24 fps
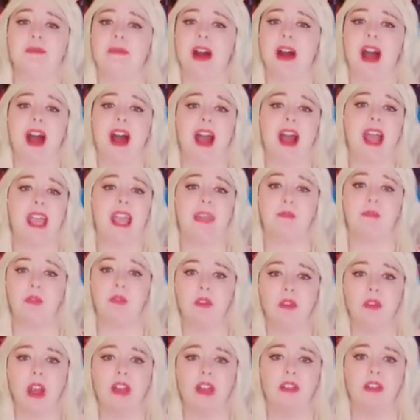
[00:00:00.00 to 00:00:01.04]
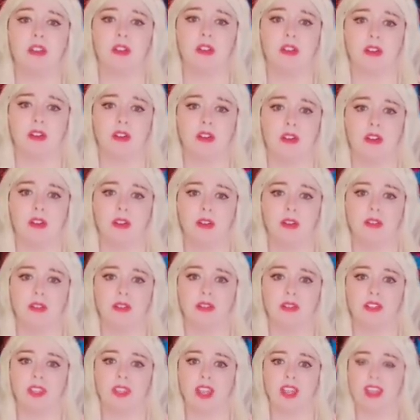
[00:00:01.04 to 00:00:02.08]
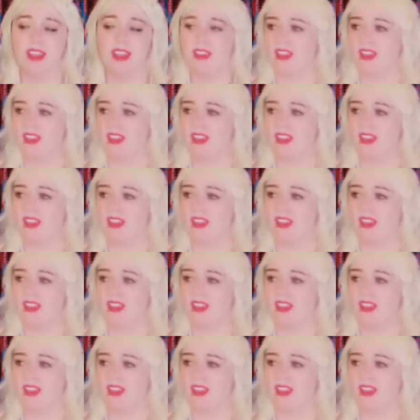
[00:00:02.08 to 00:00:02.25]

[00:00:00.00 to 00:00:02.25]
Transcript: my brothers.